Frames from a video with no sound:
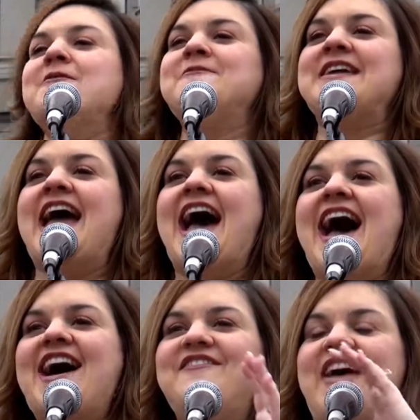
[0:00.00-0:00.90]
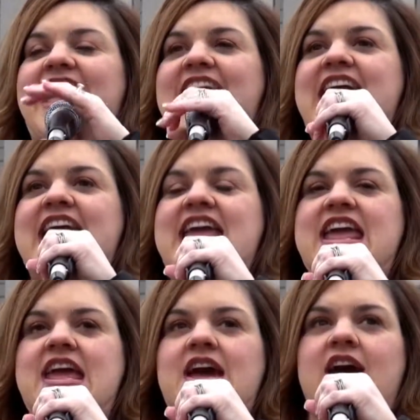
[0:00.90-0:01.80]
We have
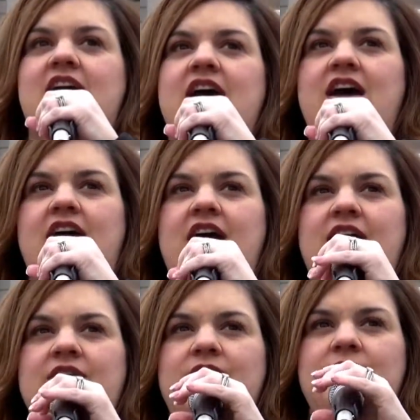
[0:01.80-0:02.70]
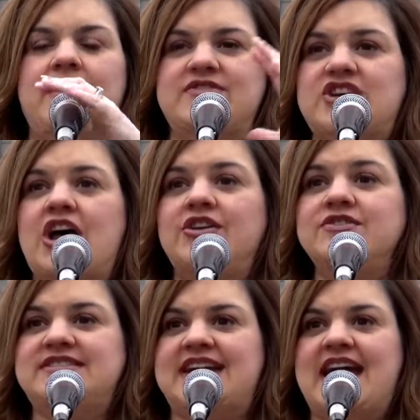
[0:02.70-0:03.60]
a daughter
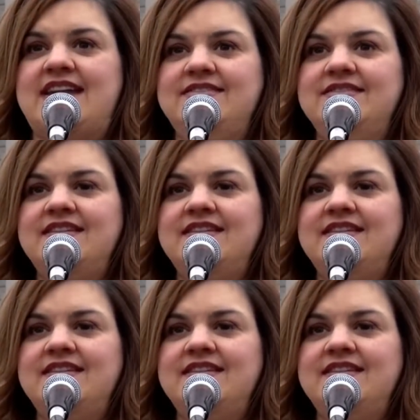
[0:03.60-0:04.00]
who's 10.